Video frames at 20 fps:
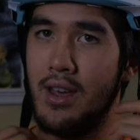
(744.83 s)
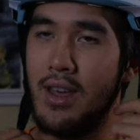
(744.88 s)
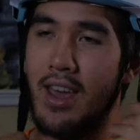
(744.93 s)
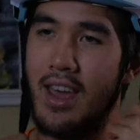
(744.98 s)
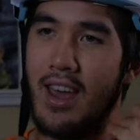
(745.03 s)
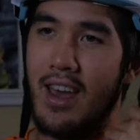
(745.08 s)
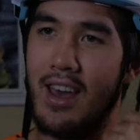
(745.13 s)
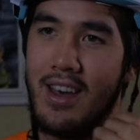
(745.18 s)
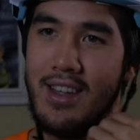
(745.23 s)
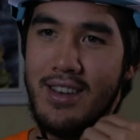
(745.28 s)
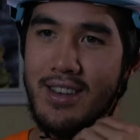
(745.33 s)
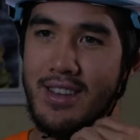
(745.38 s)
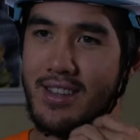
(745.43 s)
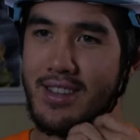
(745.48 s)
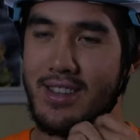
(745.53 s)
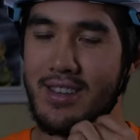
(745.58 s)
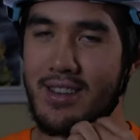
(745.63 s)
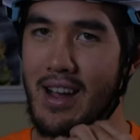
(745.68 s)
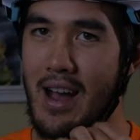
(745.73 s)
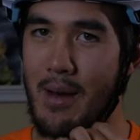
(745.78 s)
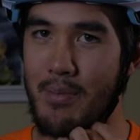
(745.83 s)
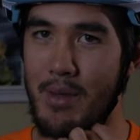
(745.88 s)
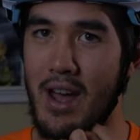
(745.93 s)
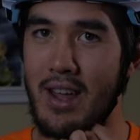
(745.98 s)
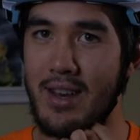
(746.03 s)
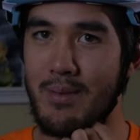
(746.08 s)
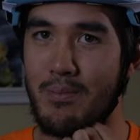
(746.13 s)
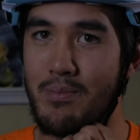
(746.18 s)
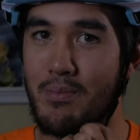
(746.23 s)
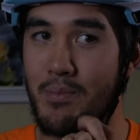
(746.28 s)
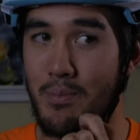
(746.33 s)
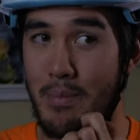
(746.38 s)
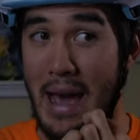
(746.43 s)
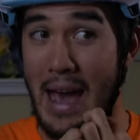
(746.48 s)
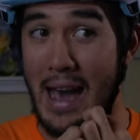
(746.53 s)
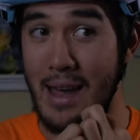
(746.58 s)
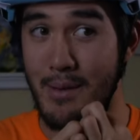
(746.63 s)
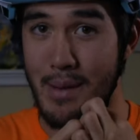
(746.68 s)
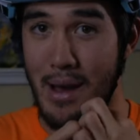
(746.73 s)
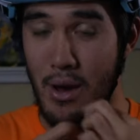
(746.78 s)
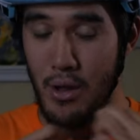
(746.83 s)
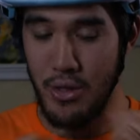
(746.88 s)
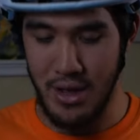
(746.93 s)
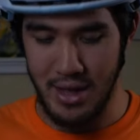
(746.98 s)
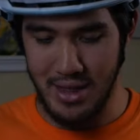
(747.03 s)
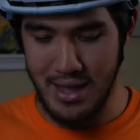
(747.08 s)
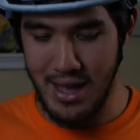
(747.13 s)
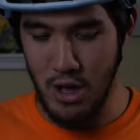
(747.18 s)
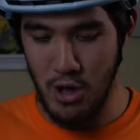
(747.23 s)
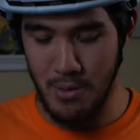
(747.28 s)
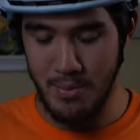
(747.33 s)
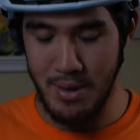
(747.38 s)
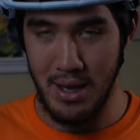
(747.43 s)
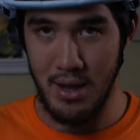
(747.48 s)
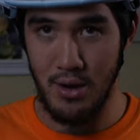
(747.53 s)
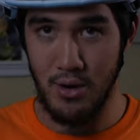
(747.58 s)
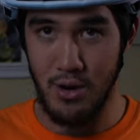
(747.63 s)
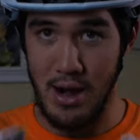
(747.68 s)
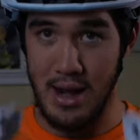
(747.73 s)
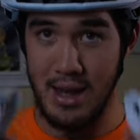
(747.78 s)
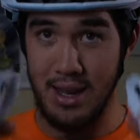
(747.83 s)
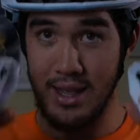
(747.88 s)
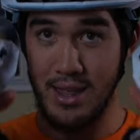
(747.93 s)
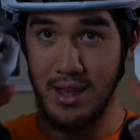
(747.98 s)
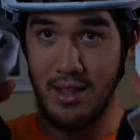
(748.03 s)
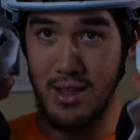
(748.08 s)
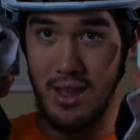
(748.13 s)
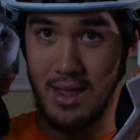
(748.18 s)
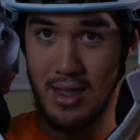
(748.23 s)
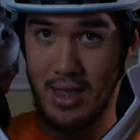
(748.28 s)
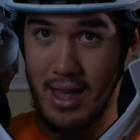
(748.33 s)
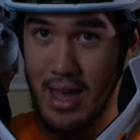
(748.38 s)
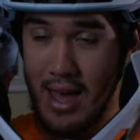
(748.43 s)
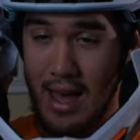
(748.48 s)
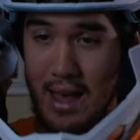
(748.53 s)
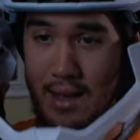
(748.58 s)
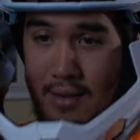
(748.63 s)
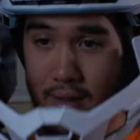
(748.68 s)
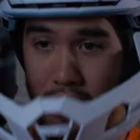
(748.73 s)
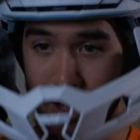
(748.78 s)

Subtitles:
And I'm not bad mouthing the helmet or anything like that.